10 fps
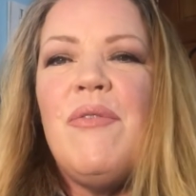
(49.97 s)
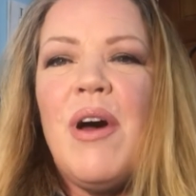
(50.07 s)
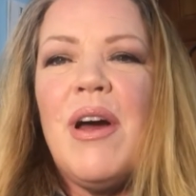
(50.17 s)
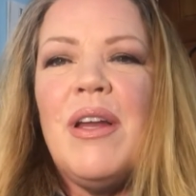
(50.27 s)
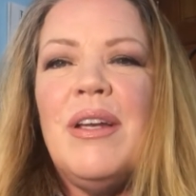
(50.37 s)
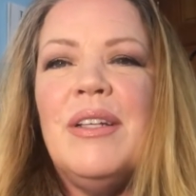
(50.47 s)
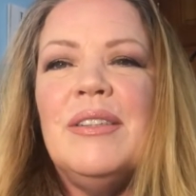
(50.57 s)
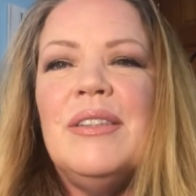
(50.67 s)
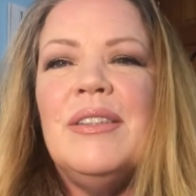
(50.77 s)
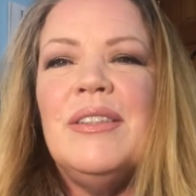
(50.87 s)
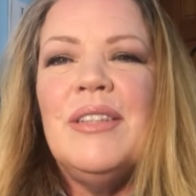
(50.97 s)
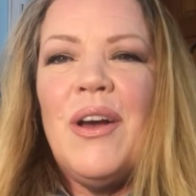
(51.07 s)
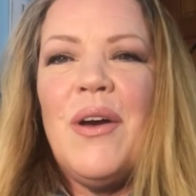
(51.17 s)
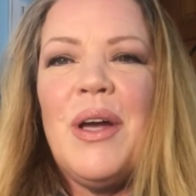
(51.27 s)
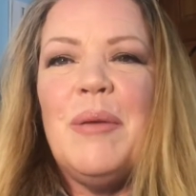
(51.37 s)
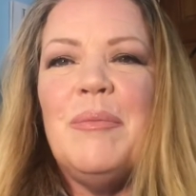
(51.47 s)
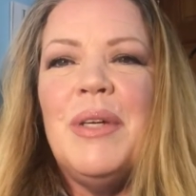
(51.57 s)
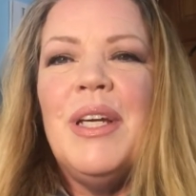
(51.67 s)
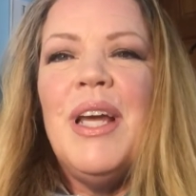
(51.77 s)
fun time.